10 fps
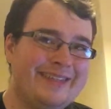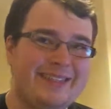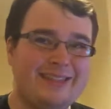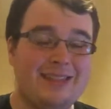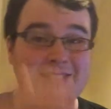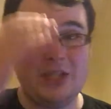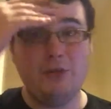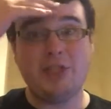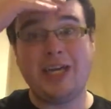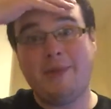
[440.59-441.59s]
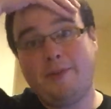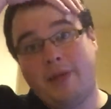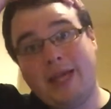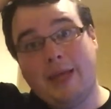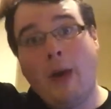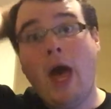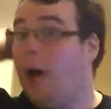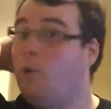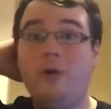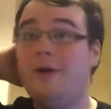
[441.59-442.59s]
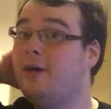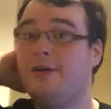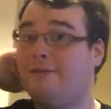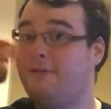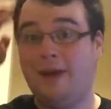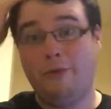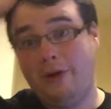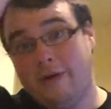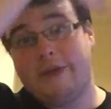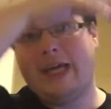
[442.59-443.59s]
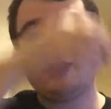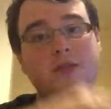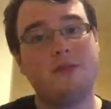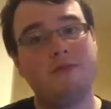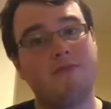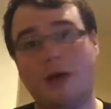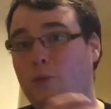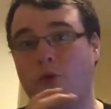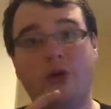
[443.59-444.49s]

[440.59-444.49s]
it's Hugh Jackman playing him. I would not have guessed. I